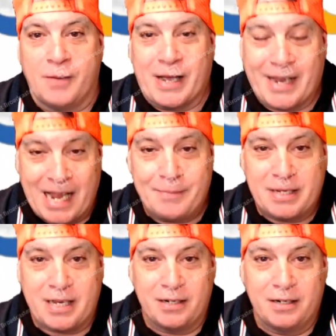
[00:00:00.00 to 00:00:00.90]
That
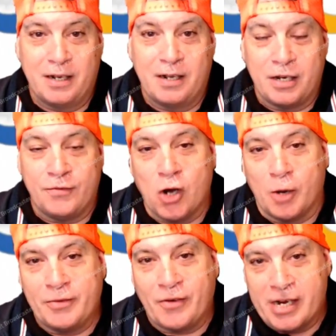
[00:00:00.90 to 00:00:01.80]
can be done. You've
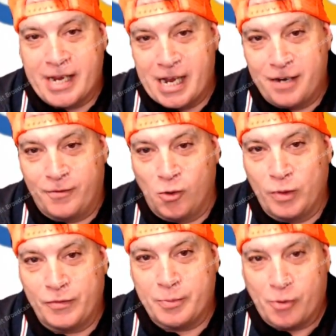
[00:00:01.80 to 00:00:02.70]
got to be very
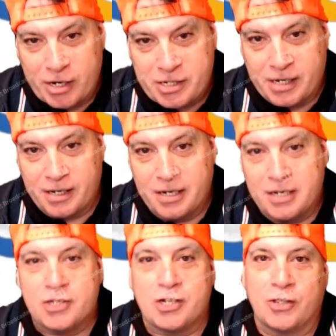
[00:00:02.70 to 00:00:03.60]
careful with your pricing
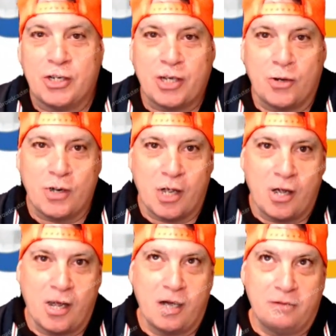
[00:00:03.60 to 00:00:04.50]
so that you don't
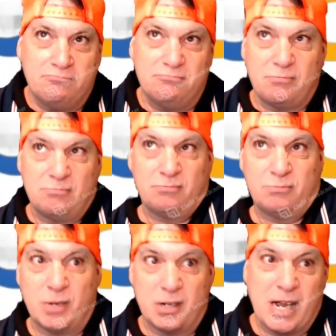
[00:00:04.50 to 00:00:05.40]

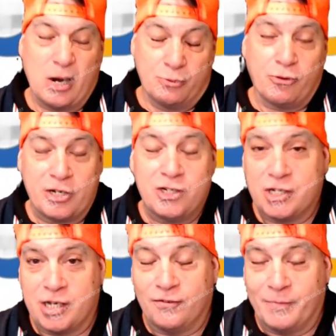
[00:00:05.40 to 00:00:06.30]

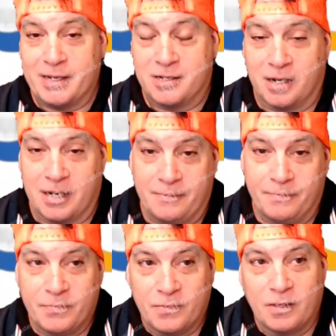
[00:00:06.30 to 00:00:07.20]
outprice yourself, basically.
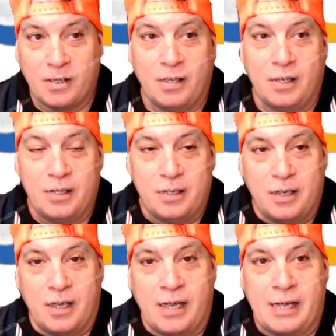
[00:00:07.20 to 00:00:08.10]

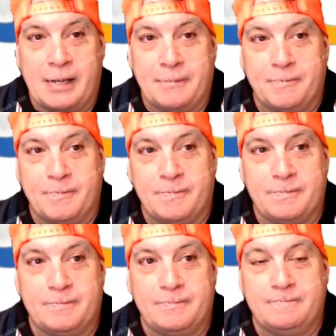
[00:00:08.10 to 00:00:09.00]

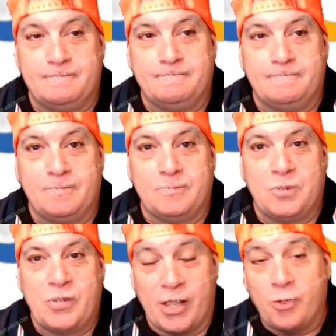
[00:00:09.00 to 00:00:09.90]

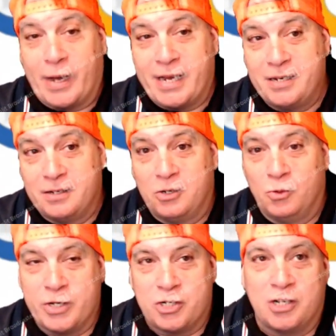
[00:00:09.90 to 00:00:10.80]
The other way,
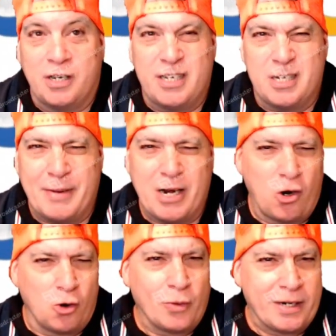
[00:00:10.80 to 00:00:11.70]
which is a
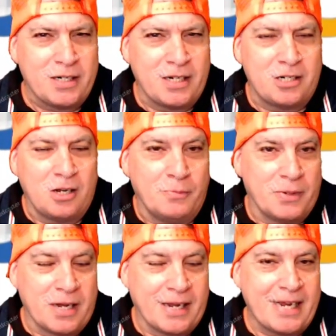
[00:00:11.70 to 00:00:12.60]
bit long-winded,
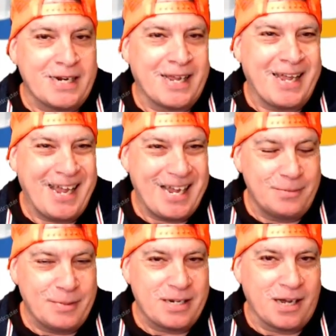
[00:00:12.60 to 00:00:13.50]
but again, it
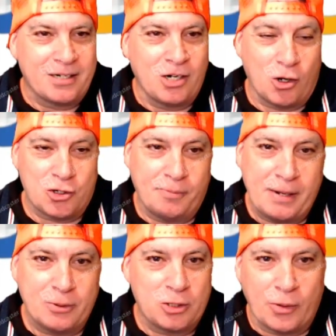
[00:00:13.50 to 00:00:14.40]
can be done, lots
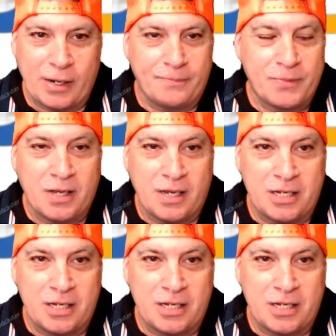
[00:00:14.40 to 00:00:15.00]
of people do it,